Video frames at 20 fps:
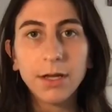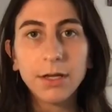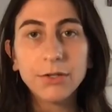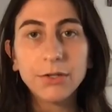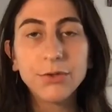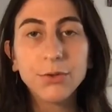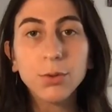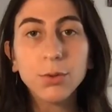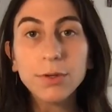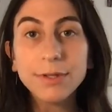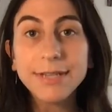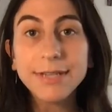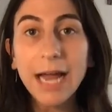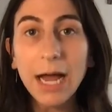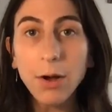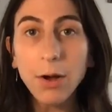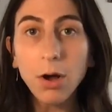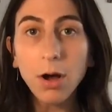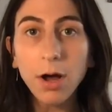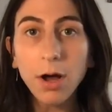Schools
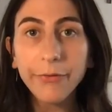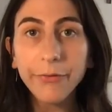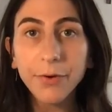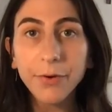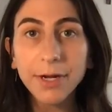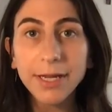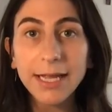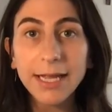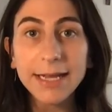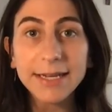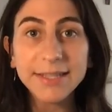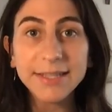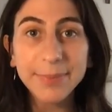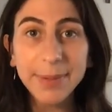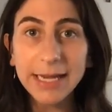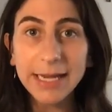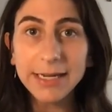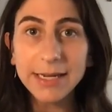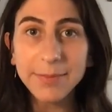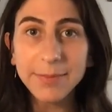now offering
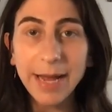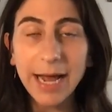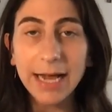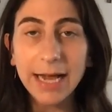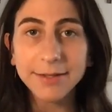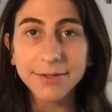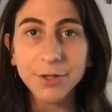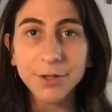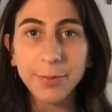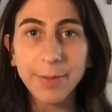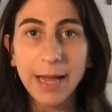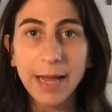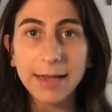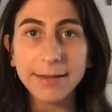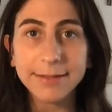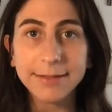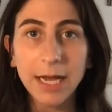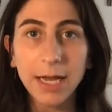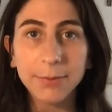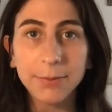expanded
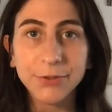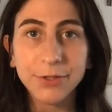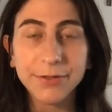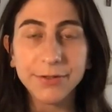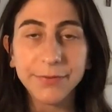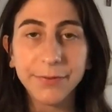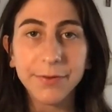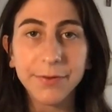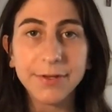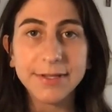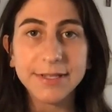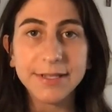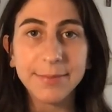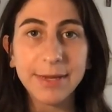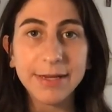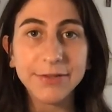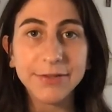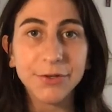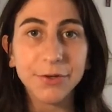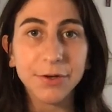pass-no-pass options for the
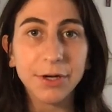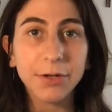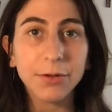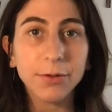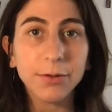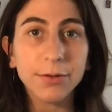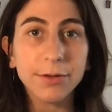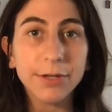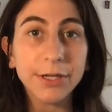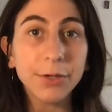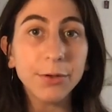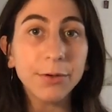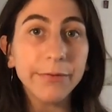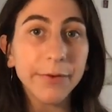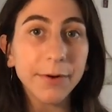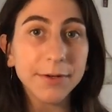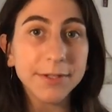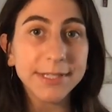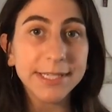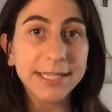semester include the
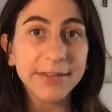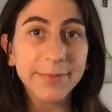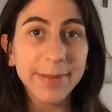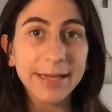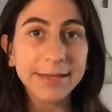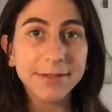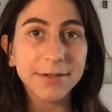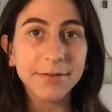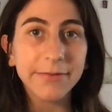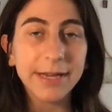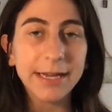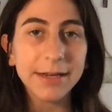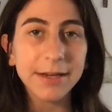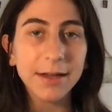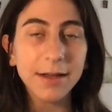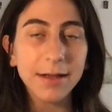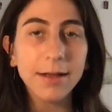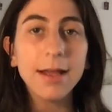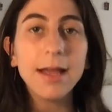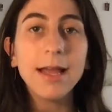University of
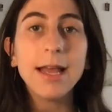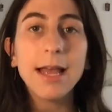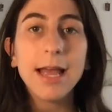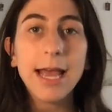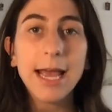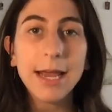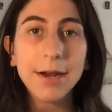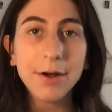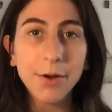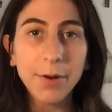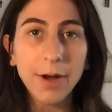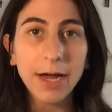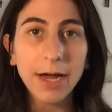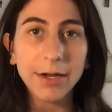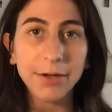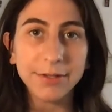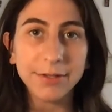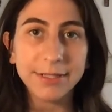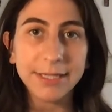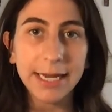Pennsylvania and
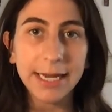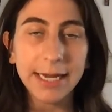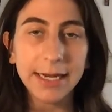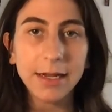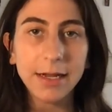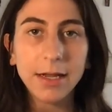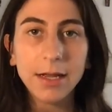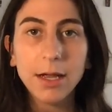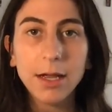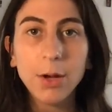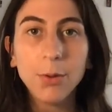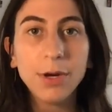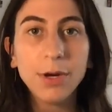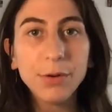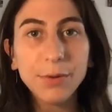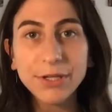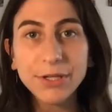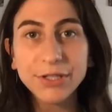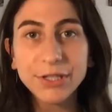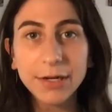Ohio State.
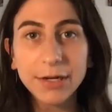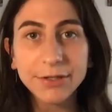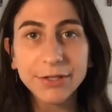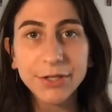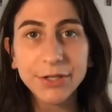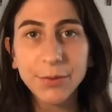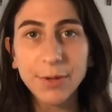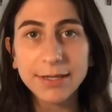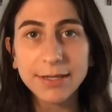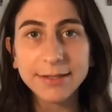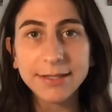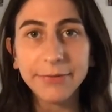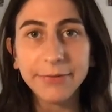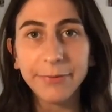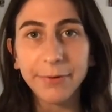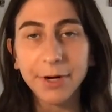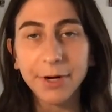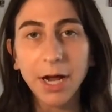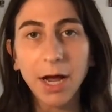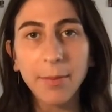We reached out to USC
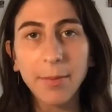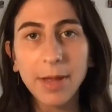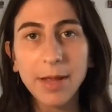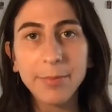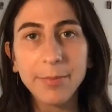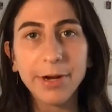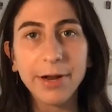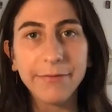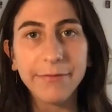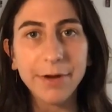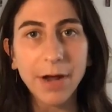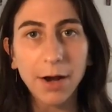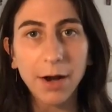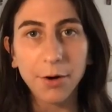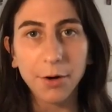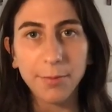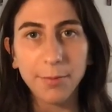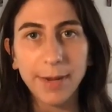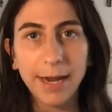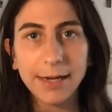for comment, but have not
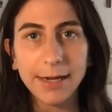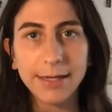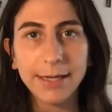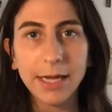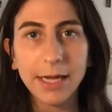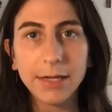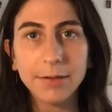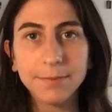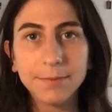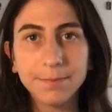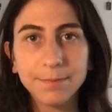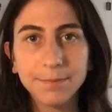heard back yet.